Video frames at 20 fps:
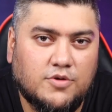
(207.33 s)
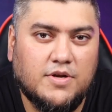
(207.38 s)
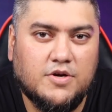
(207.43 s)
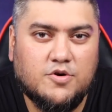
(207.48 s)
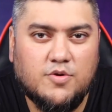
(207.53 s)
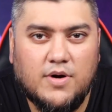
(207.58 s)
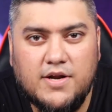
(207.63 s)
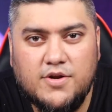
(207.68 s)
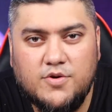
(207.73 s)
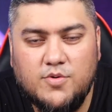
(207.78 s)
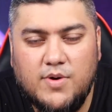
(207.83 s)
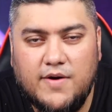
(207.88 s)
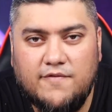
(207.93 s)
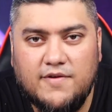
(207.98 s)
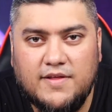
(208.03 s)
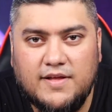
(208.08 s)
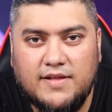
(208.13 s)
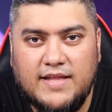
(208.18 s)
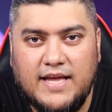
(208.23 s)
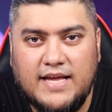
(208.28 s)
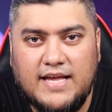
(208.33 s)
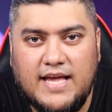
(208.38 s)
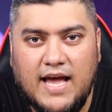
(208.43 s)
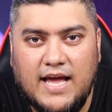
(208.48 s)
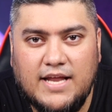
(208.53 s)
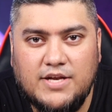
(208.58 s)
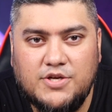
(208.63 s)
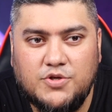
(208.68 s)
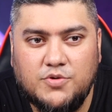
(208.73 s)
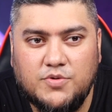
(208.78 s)
they're trying to do everything they
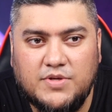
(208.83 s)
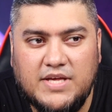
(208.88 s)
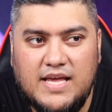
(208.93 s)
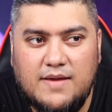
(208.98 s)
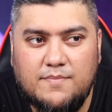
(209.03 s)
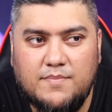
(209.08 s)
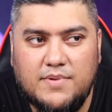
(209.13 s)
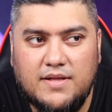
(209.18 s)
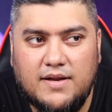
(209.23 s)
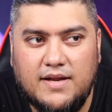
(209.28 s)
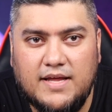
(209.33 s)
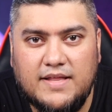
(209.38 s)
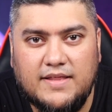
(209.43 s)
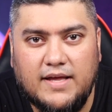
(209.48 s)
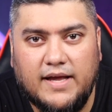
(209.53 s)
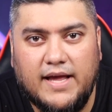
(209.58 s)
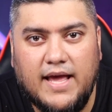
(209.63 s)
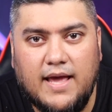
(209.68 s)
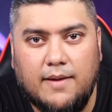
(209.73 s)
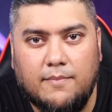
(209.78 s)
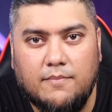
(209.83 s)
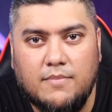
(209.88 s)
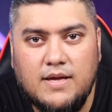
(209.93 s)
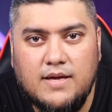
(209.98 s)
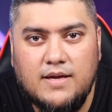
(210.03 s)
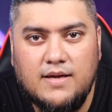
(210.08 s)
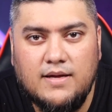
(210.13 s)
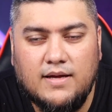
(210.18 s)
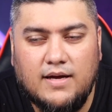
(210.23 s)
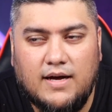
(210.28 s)
can to keep it in the game.
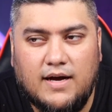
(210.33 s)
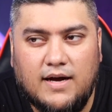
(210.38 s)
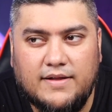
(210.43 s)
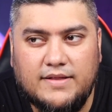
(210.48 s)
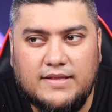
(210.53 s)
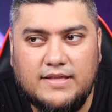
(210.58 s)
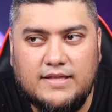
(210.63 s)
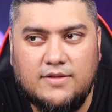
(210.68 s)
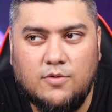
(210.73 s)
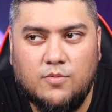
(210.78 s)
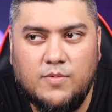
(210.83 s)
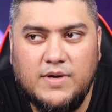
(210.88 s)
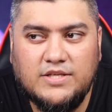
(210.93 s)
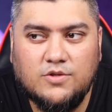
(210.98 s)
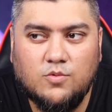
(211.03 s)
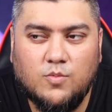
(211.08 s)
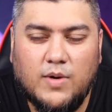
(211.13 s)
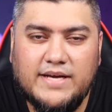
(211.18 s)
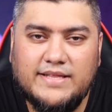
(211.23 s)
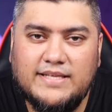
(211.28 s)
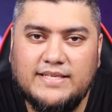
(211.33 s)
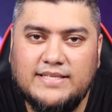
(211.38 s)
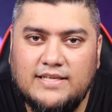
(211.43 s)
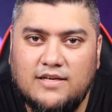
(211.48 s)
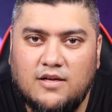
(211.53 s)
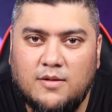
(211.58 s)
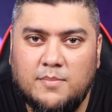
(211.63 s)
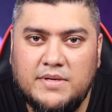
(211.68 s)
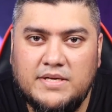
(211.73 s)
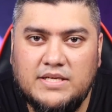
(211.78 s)
The reason why this is a
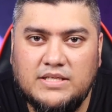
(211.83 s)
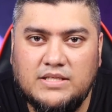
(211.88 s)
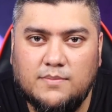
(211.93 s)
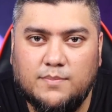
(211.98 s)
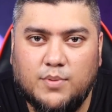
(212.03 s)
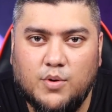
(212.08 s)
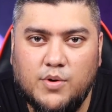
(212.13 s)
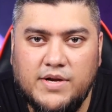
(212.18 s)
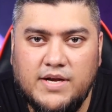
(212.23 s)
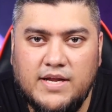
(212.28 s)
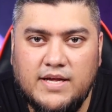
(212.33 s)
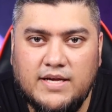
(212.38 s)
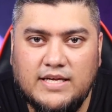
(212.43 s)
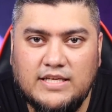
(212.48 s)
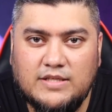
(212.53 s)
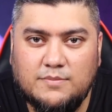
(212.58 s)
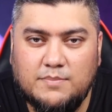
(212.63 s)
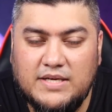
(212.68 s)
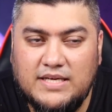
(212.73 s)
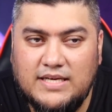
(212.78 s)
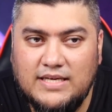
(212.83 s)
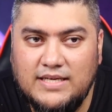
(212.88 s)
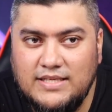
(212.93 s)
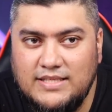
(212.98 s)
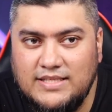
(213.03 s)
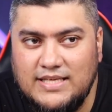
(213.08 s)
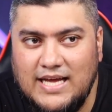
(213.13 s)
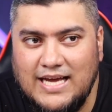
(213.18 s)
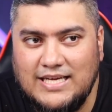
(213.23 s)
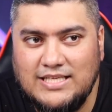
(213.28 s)
little bit disappointing is
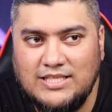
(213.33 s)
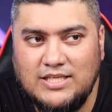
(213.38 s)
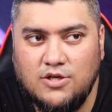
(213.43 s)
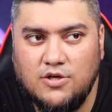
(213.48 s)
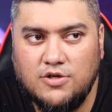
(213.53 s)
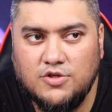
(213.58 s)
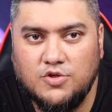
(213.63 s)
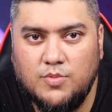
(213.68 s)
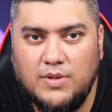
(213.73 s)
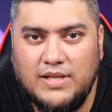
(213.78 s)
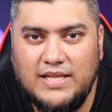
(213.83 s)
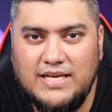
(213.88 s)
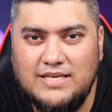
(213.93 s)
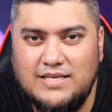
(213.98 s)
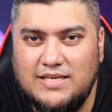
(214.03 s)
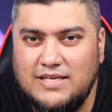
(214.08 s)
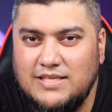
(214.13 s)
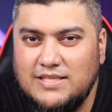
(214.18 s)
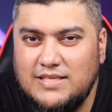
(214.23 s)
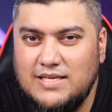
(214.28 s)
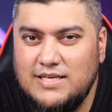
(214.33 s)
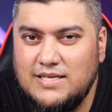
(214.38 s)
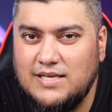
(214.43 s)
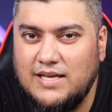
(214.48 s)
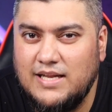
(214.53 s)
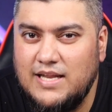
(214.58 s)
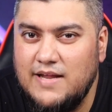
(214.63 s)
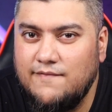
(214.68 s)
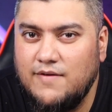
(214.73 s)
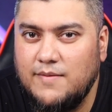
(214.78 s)
because Exynos really doesn't
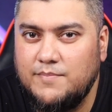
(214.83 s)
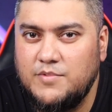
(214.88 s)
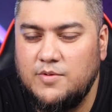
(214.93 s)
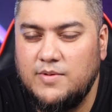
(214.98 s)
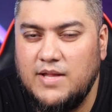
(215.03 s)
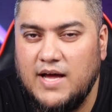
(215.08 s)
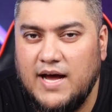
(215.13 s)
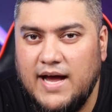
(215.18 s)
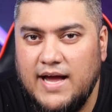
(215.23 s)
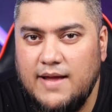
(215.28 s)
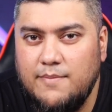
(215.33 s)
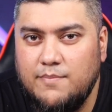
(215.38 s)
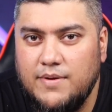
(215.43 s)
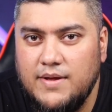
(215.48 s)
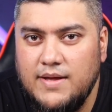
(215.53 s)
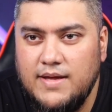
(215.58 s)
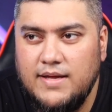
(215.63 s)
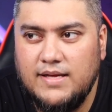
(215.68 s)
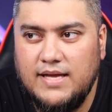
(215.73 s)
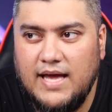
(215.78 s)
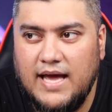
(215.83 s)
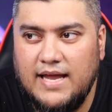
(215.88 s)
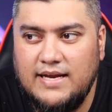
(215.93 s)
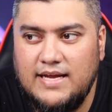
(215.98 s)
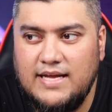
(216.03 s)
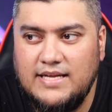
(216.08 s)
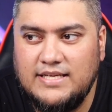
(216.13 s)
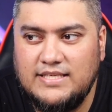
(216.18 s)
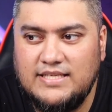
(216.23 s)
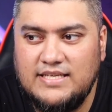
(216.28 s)
live up to the hype, and
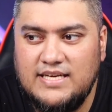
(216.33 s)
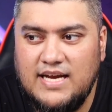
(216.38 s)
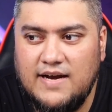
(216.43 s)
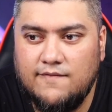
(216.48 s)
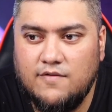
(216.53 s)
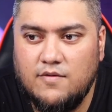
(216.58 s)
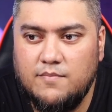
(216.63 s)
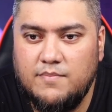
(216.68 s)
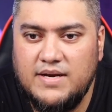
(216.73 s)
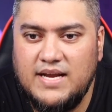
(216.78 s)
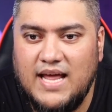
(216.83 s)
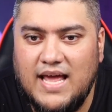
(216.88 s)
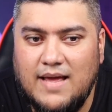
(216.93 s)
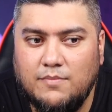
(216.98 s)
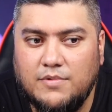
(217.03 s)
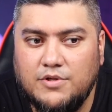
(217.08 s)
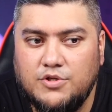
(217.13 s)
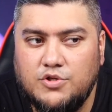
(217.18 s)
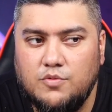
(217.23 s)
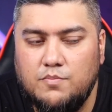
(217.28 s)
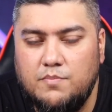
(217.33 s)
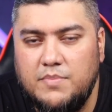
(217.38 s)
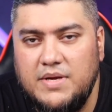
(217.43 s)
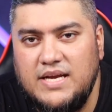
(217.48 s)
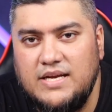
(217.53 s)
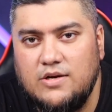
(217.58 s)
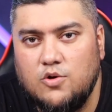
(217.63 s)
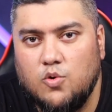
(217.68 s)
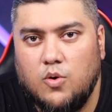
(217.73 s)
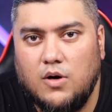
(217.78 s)
it's never been able to
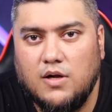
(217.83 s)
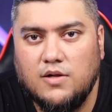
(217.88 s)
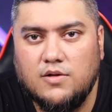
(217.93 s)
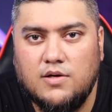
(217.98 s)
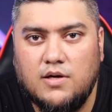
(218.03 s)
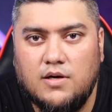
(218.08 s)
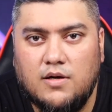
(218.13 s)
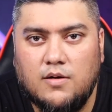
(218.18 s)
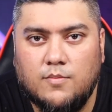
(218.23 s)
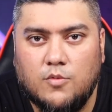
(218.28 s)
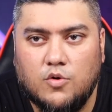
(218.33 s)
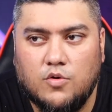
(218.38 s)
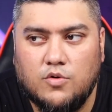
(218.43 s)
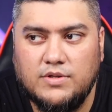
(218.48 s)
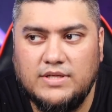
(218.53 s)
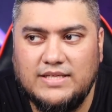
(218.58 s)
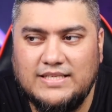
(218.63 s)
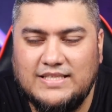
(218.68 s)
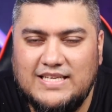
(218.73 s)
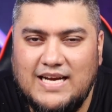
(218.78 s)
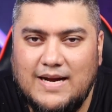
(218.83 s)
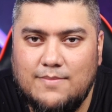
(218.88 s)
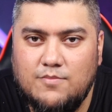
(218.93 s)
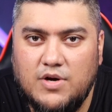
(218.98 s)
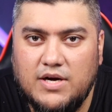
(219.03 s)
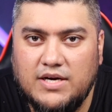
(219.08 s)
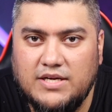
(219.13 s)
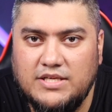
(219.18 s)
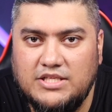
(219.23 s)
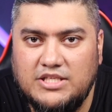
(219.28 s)
beat Qualcomm or the
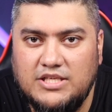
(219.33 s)
Snapdragon